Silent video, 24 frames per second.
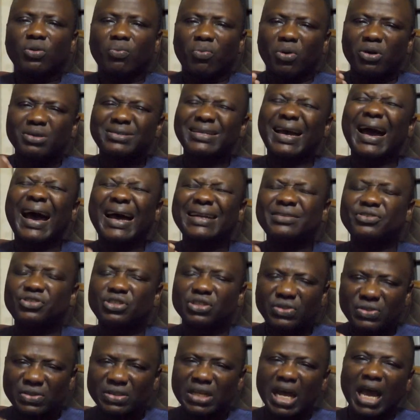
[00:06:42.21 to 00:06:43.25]
but at
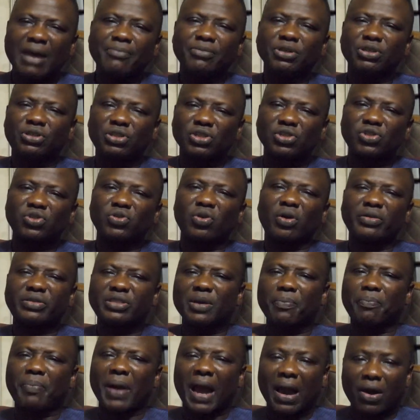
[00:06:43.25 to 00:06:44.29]
this time it is not
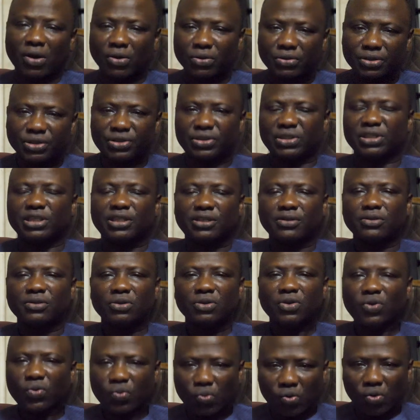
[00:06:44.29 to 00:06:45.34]
a priority,
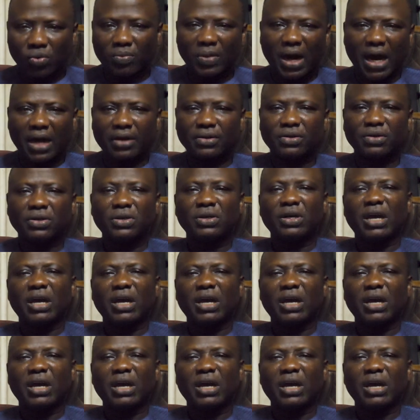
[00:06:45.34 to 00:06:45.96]
woman,